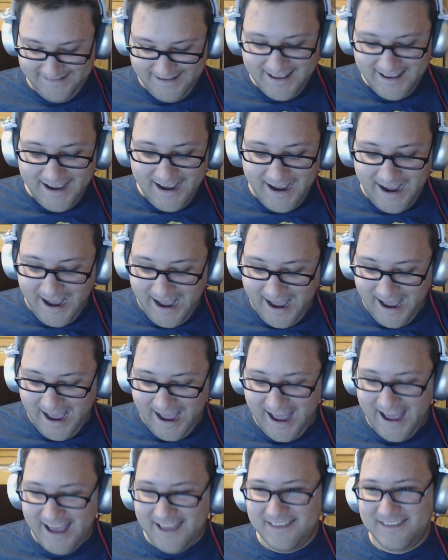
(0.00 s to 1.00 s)

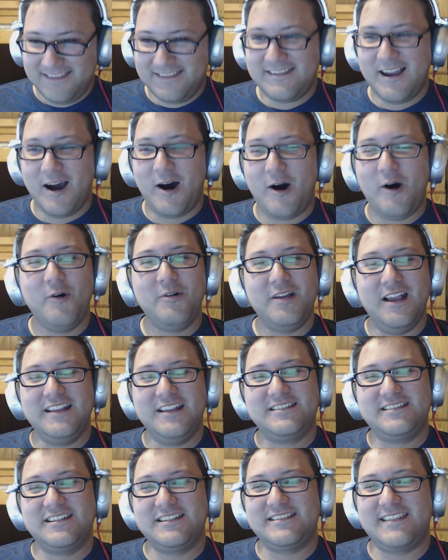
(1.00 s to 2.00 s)
No,
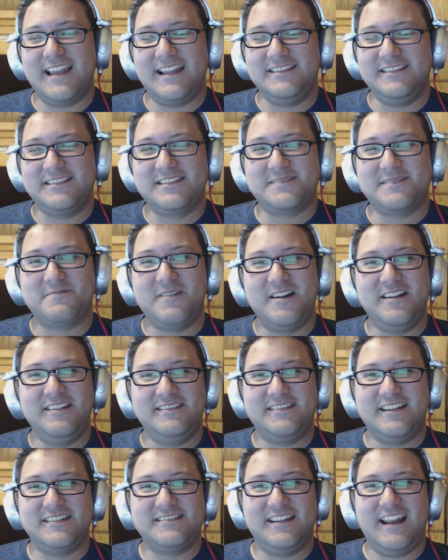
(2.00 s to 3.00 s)
it's just that Sprint
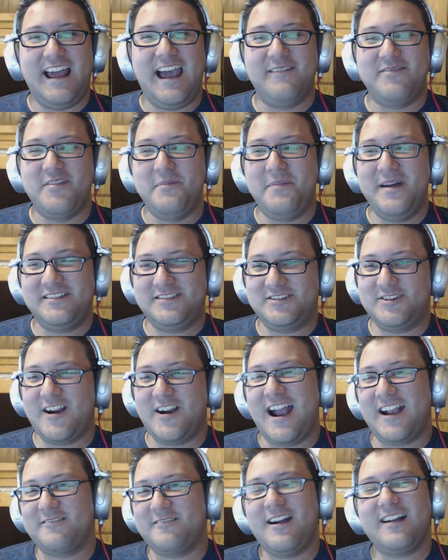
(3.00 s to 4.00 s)
doesn't have the best
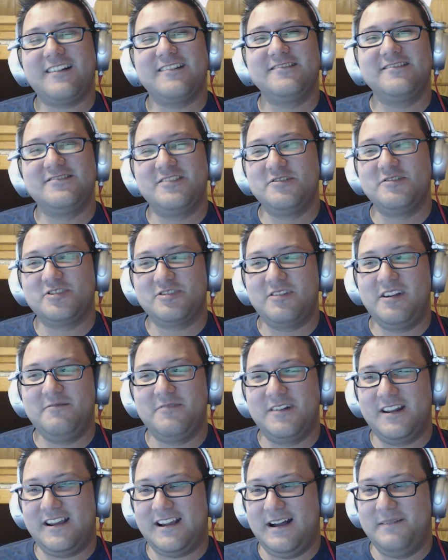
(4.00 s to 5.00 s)
track record usually when
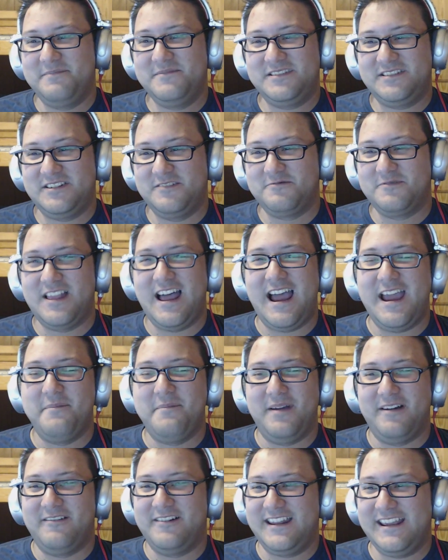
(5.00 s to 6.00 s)
it comes to
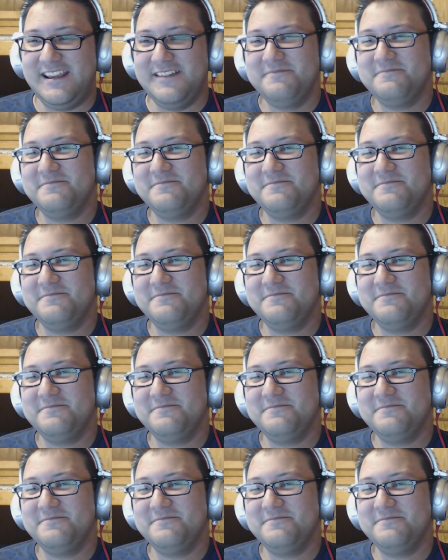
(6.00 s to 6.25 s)
reliability.